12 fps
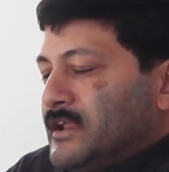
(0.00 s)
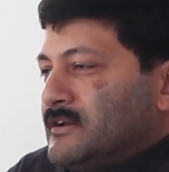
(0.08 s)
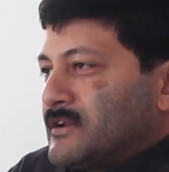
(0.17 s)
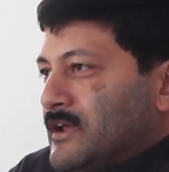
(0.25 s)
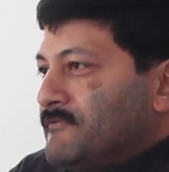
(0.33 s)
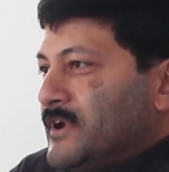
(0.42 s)

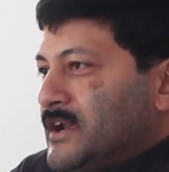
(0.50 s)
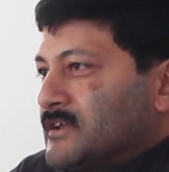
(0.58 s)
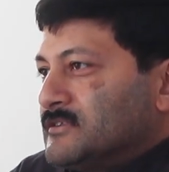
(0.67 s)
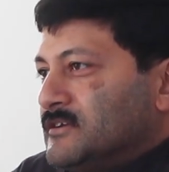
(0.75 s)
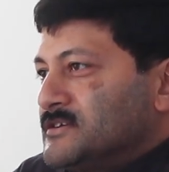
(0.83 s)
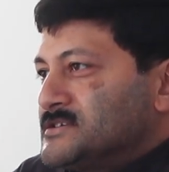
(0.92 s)
in Reverie
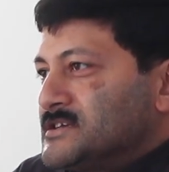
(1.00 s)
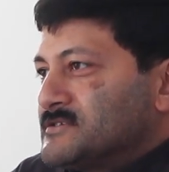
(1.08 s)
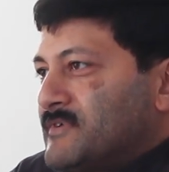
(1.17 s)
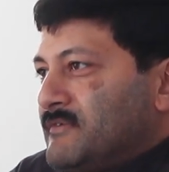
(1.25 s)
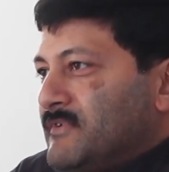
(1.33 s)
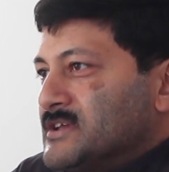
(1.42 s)

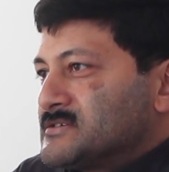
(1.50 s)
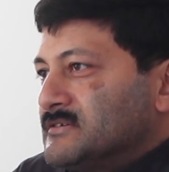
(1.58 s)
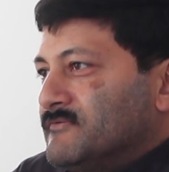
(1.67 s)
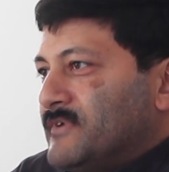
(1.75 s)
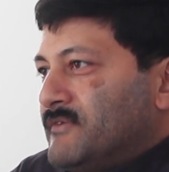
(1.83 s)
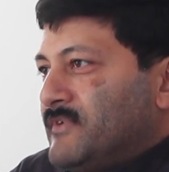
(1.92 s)
Technologies, when
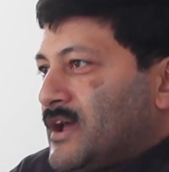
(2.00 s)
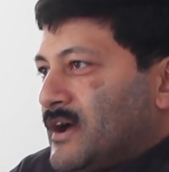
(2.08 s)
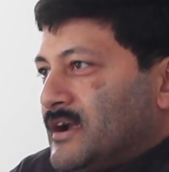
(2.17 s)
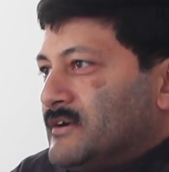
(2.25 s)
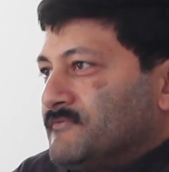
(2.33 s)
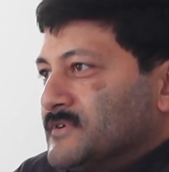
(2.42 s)
we
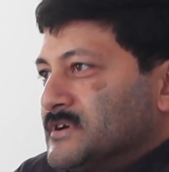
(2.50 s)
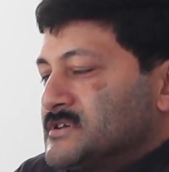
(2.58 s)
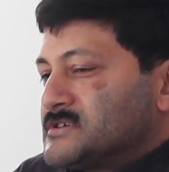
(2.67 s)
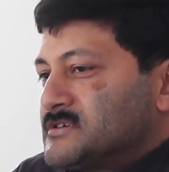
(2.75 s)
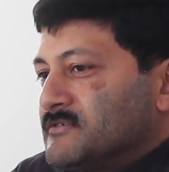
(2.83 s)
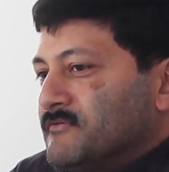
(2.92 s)
hired
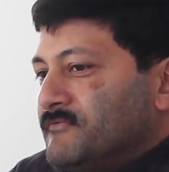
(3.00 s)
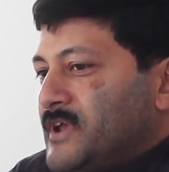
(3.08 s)
first,